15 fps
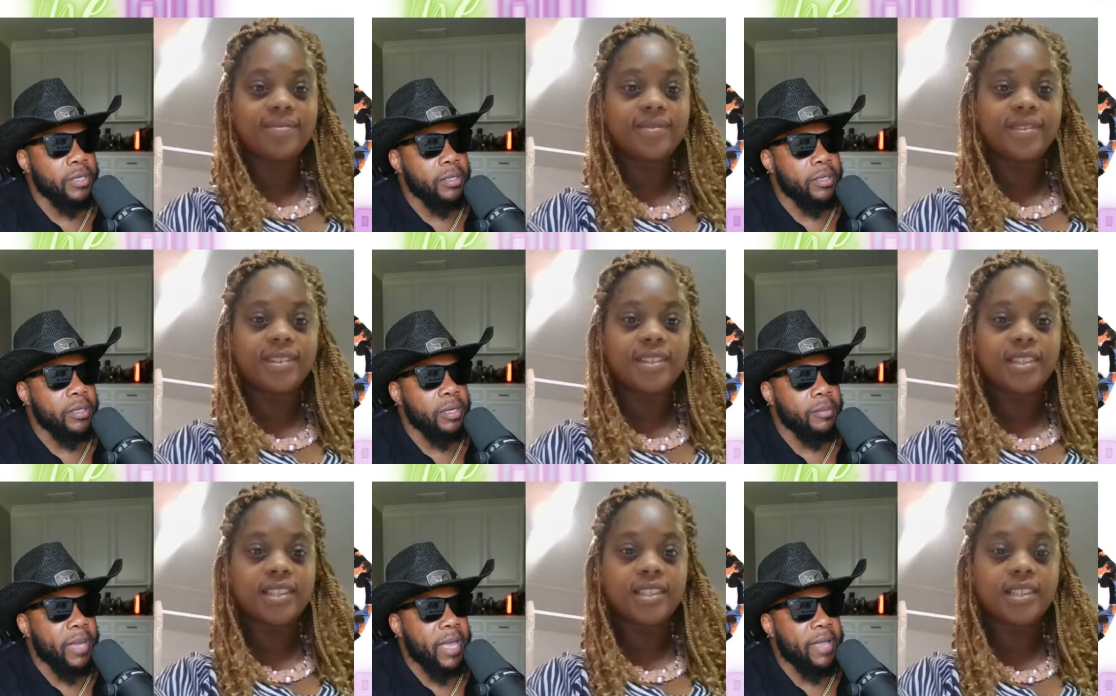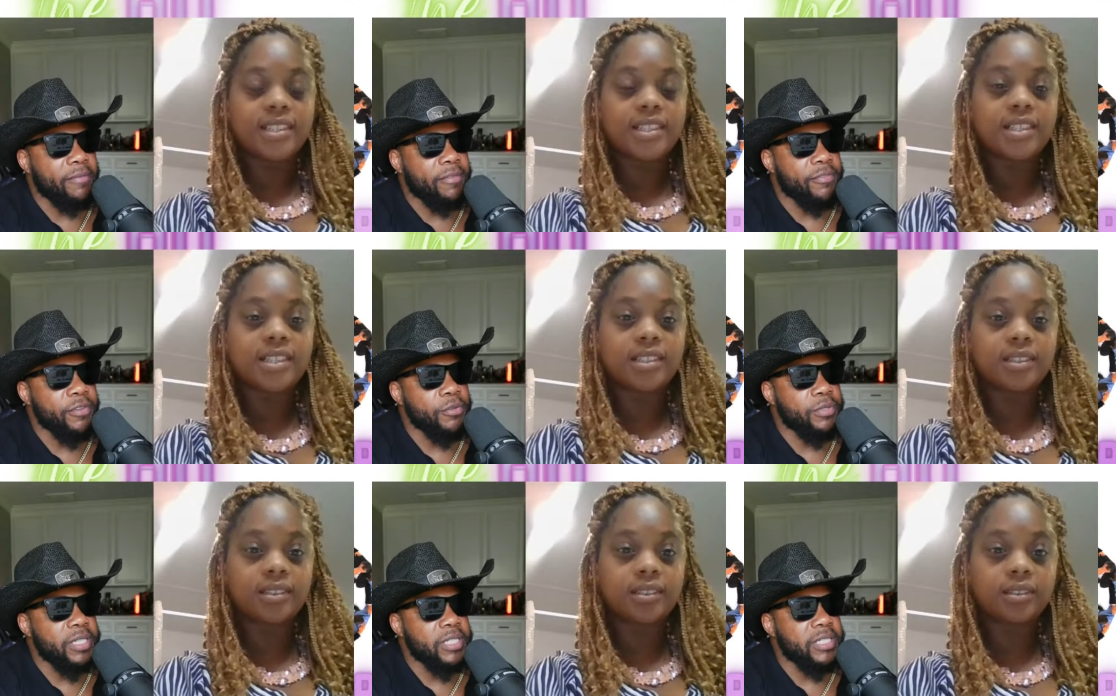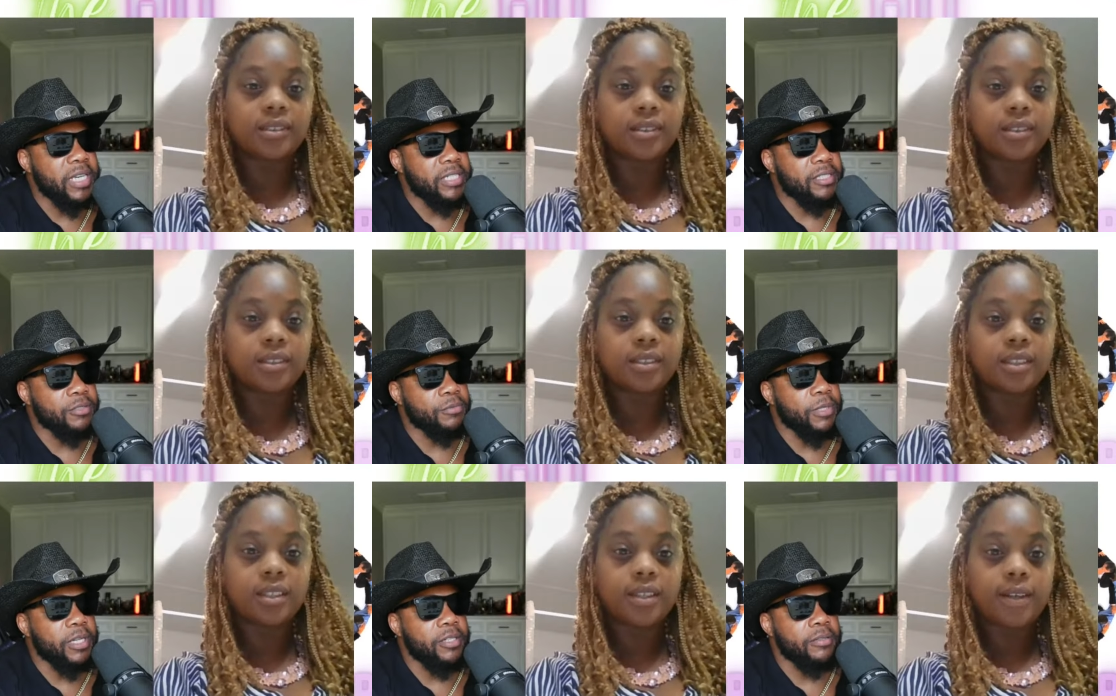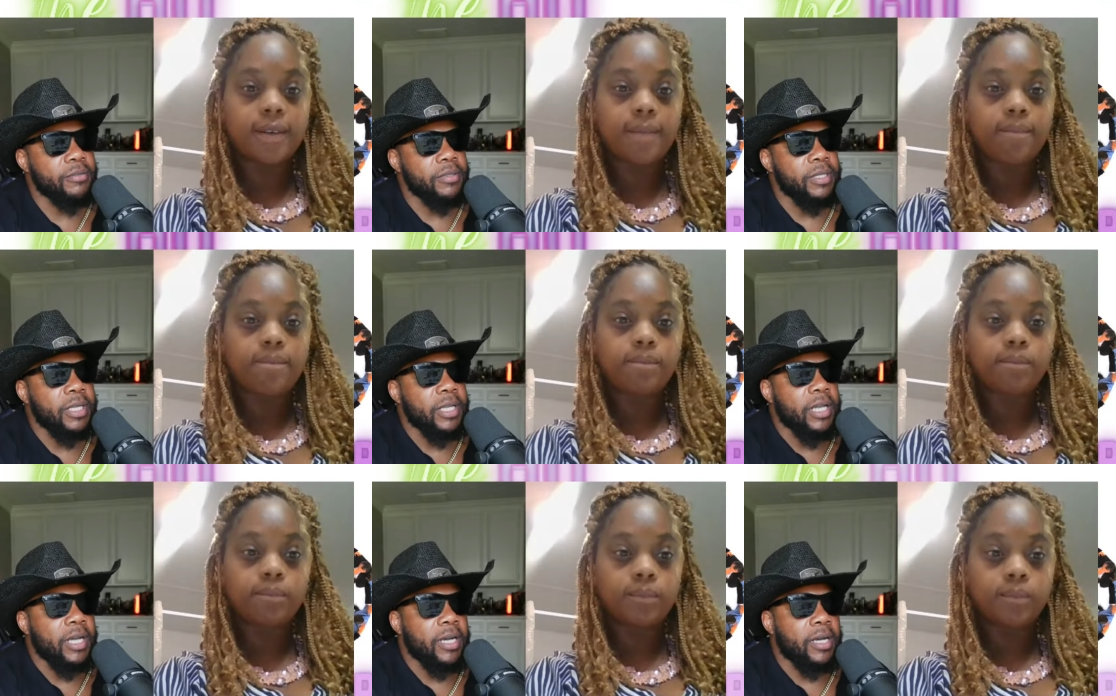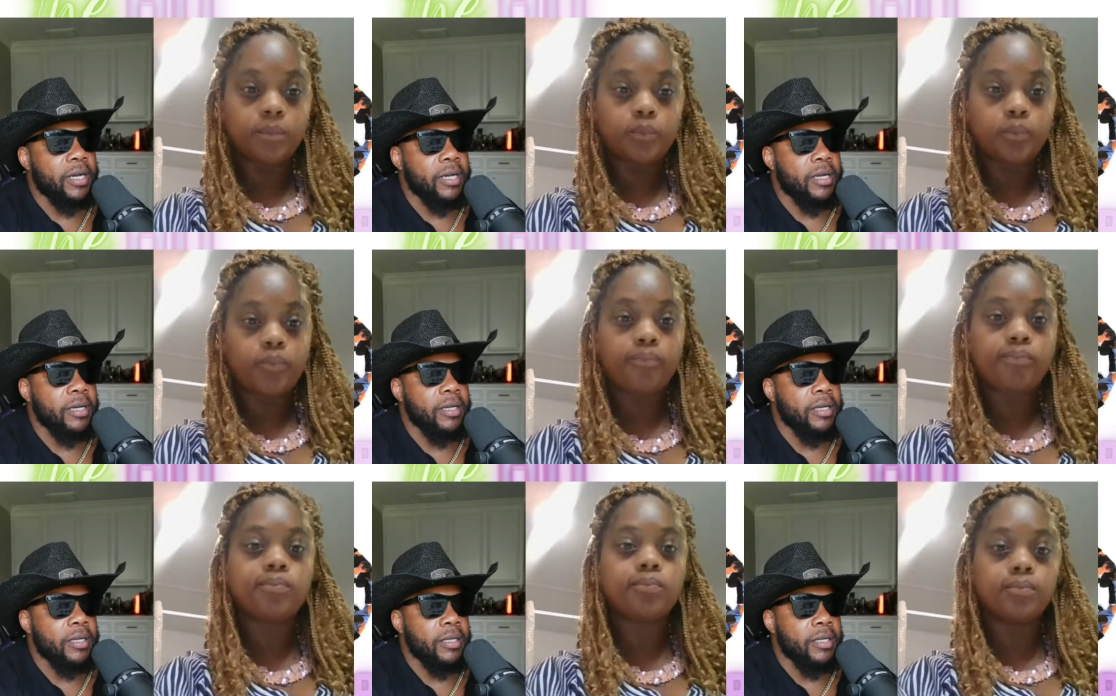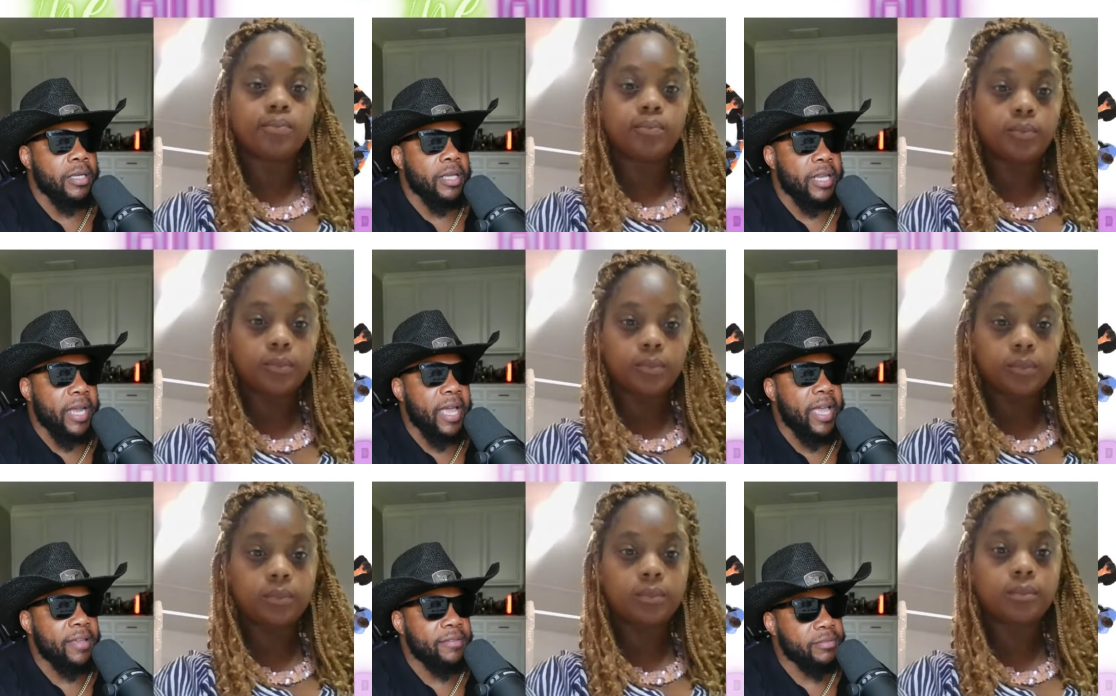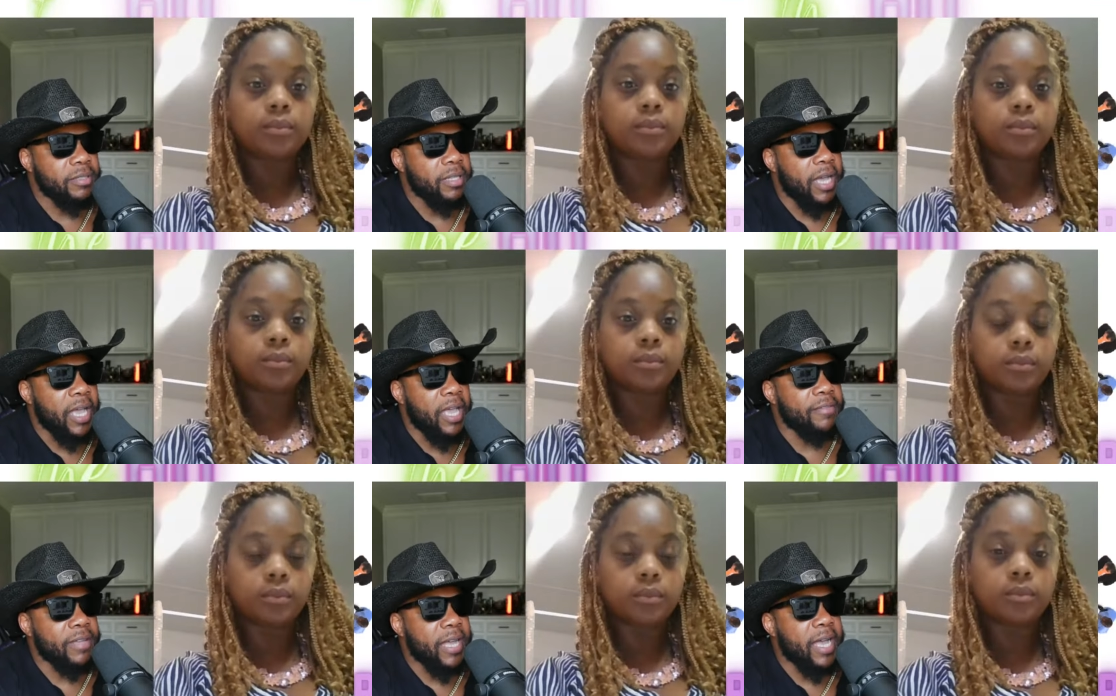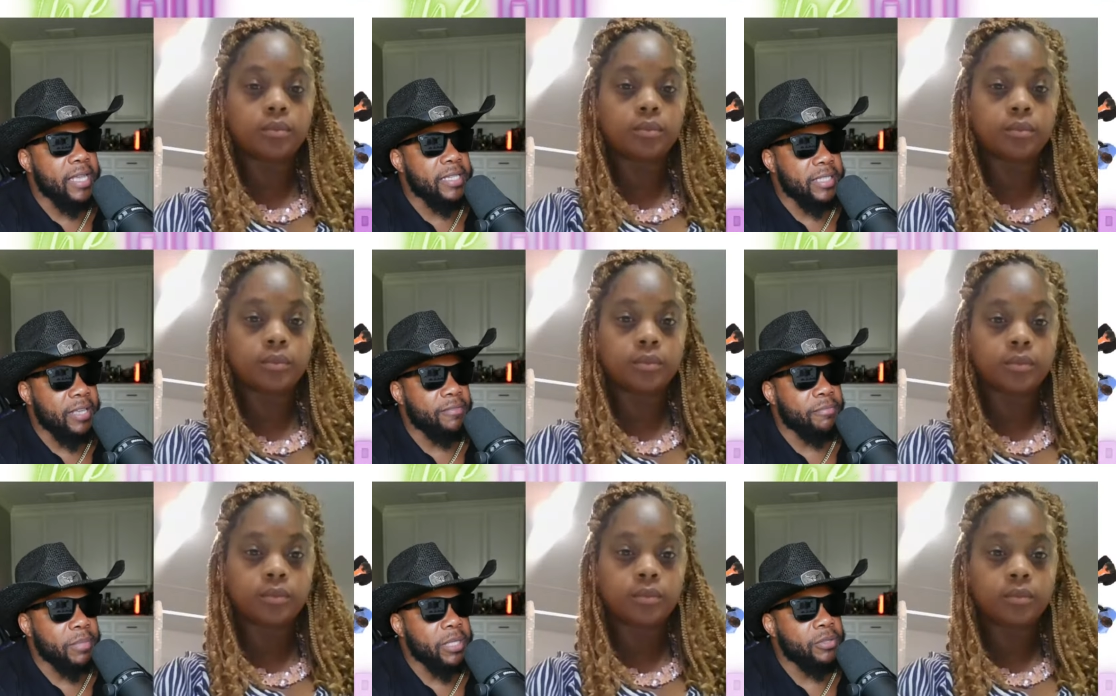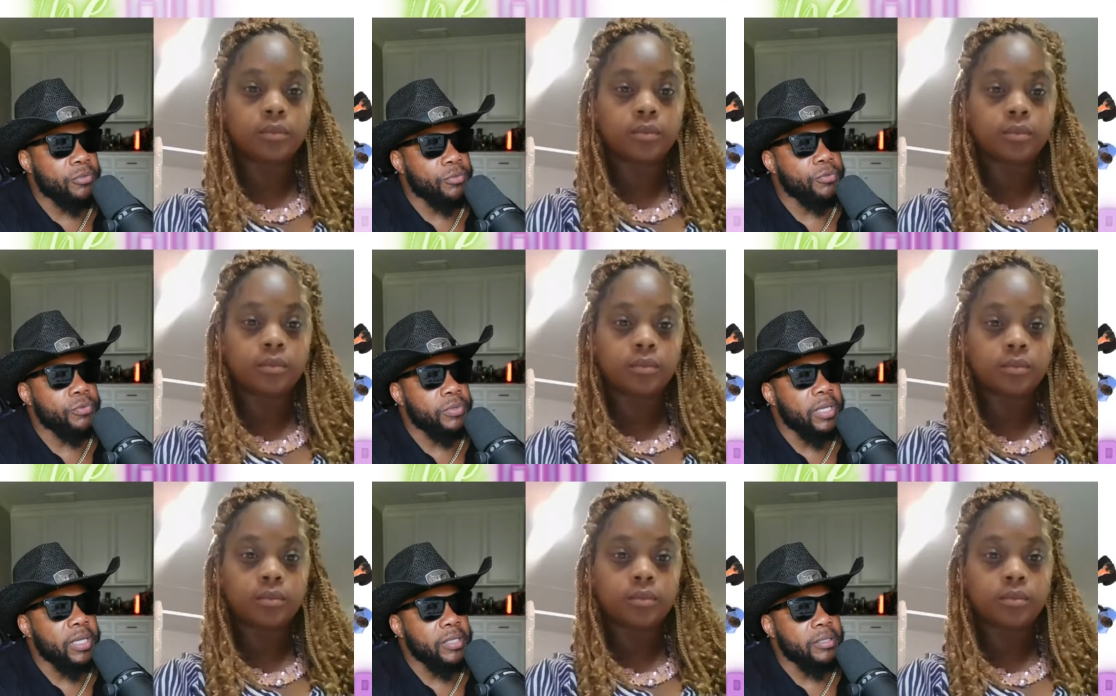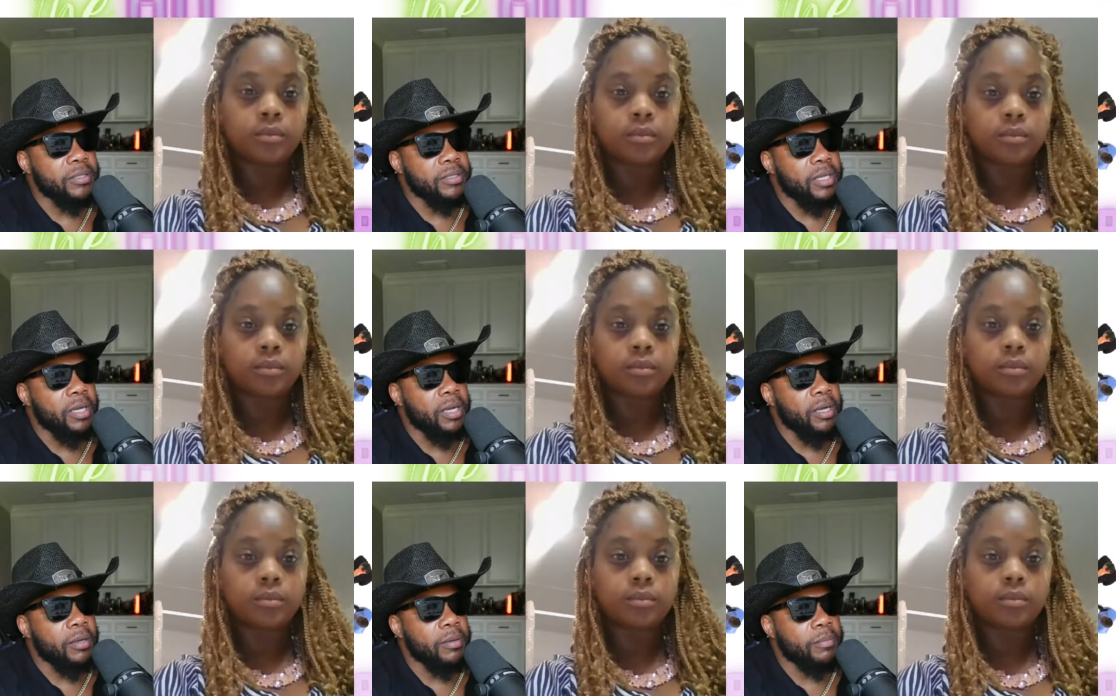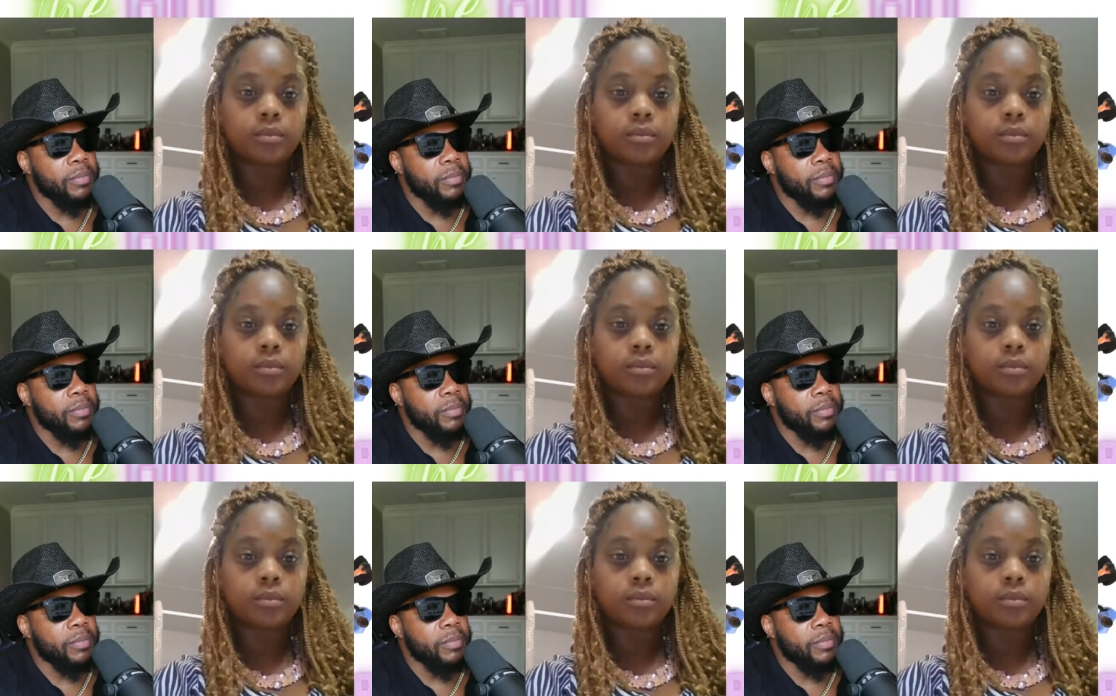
Speaker 1: Um, I have a few D Js as well, uh, and I have I have guys that have been through things, um, but